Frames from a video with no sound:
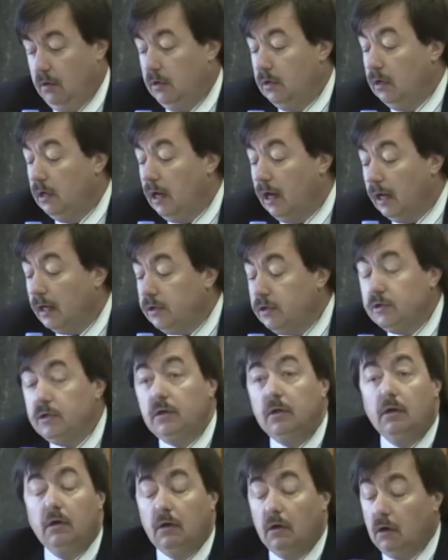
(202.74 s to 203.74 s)

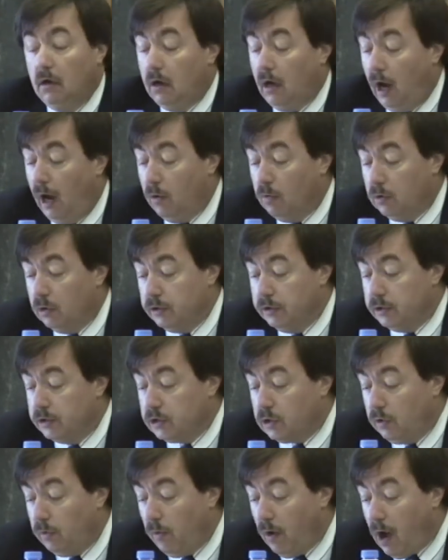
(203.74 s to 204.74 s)
Next, I will
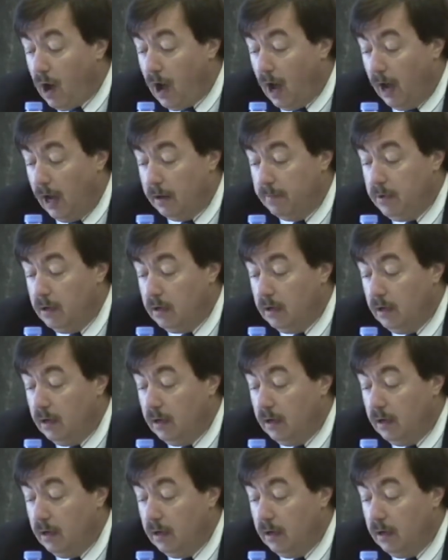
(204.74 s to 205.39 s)
describe